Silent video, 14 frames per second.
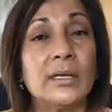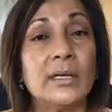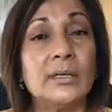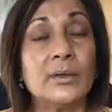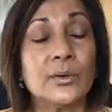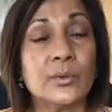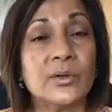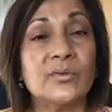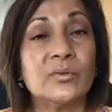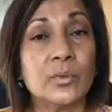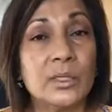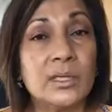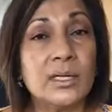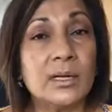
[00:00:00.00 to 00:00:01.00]
your grief
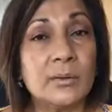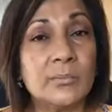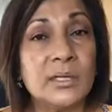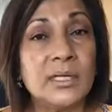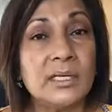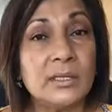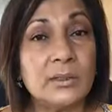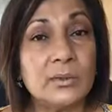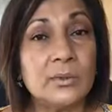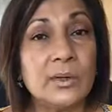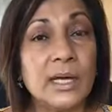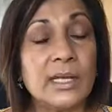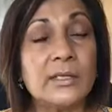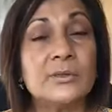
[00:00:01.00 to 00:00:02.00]
will accompany you,
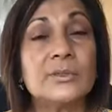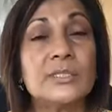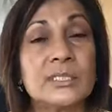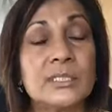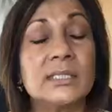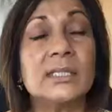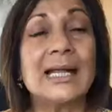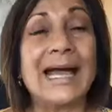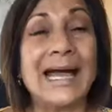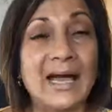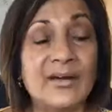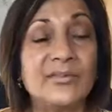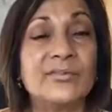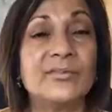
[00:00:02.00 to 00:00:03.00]
and you still
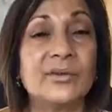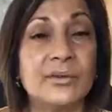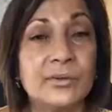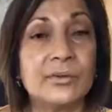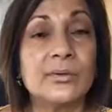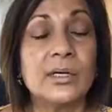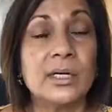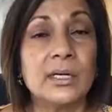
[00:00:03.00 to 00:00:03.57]
have to